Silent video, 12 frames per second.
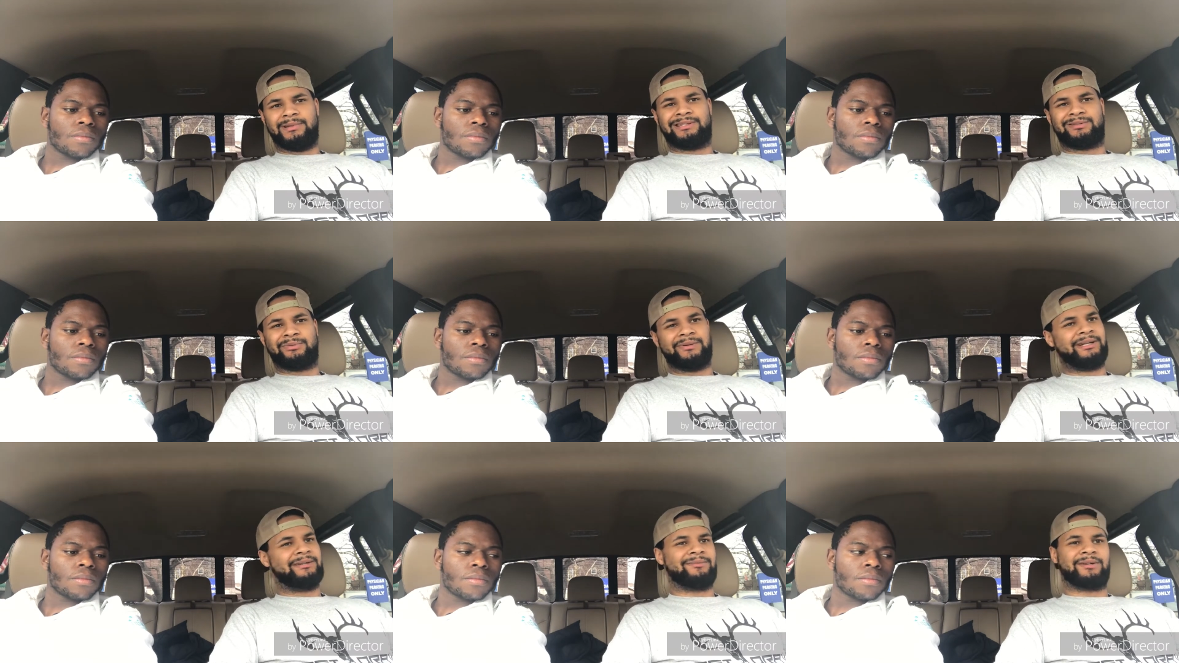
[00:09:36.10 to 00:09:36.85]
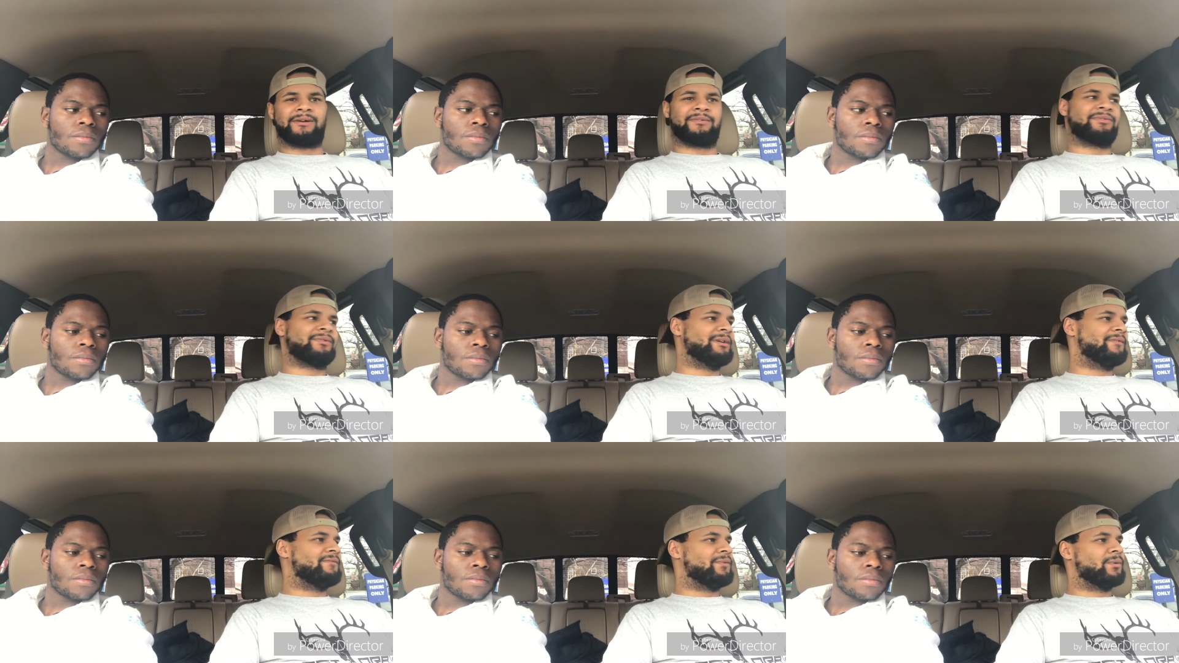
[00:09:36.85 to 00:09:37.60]
Speaker 1: between, you know,
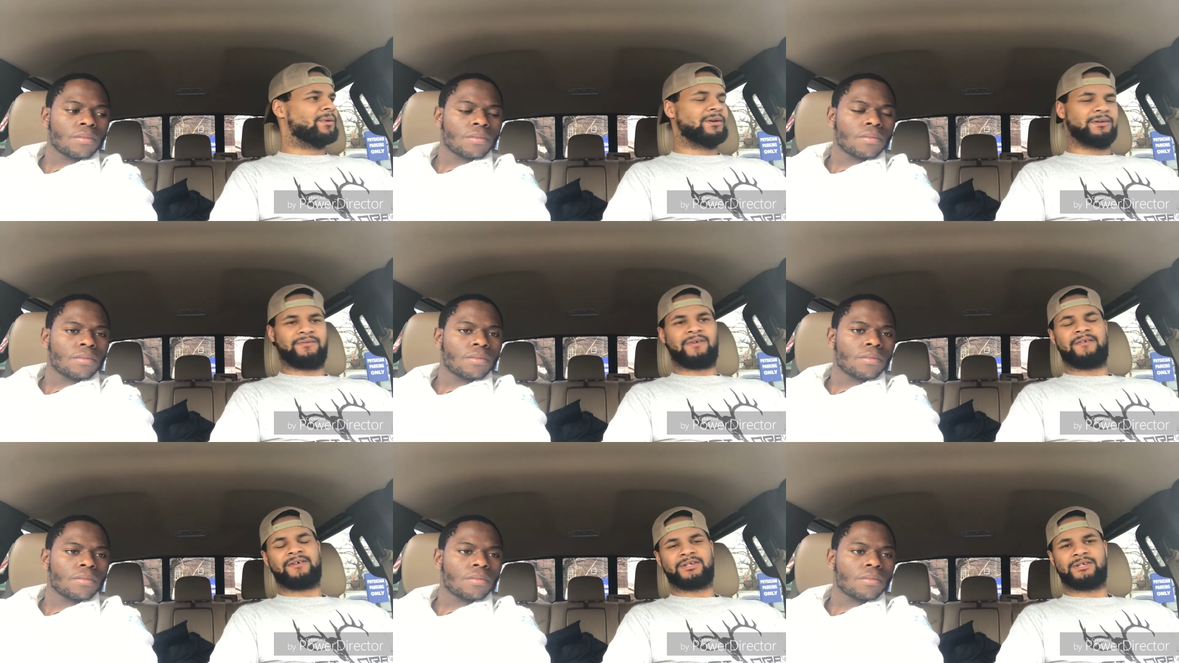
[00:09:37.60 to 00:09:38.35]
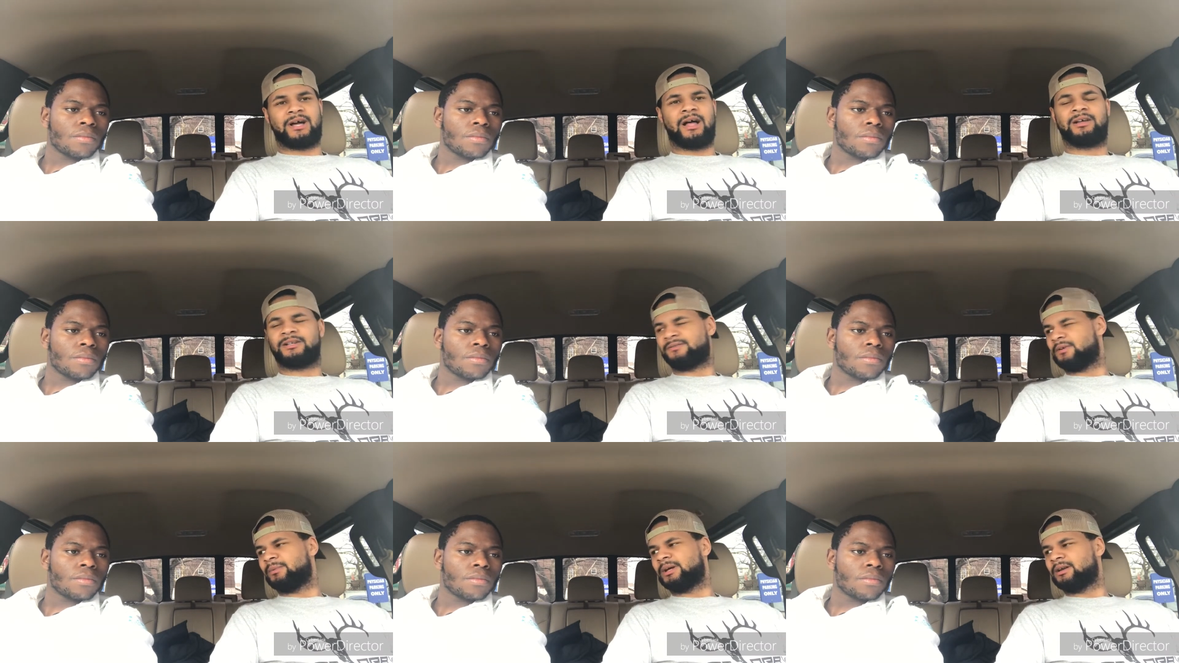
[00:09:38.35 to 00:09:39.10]
three, four, five hundred
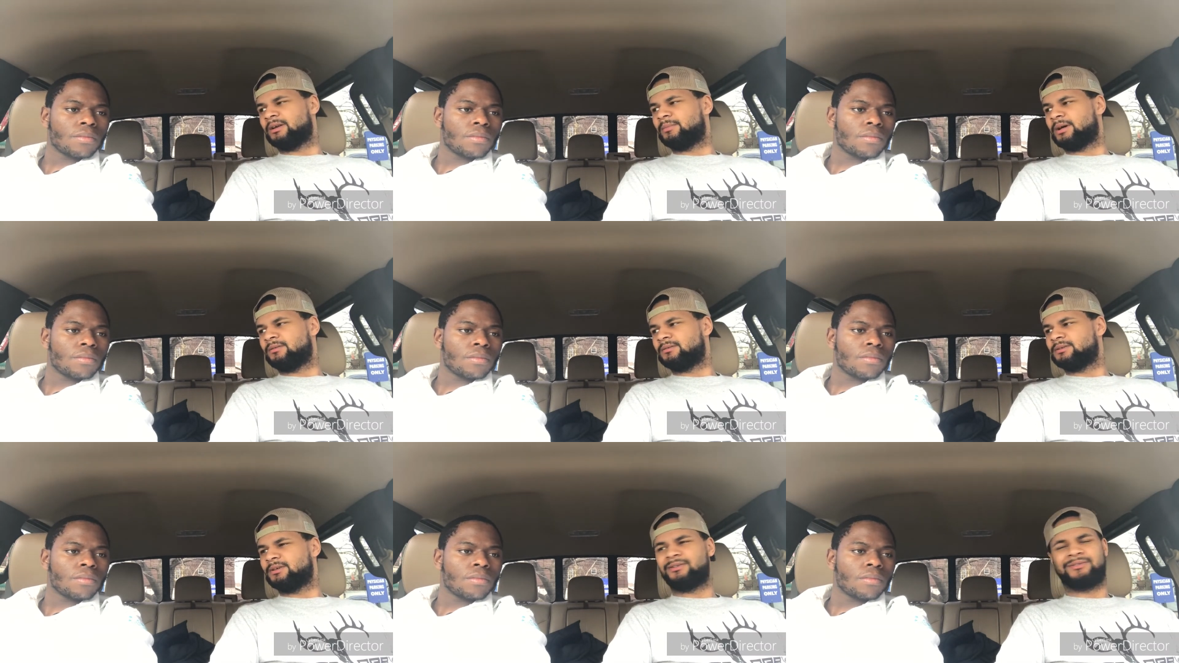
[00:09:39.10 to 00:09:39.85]
dollars for a beginner bow.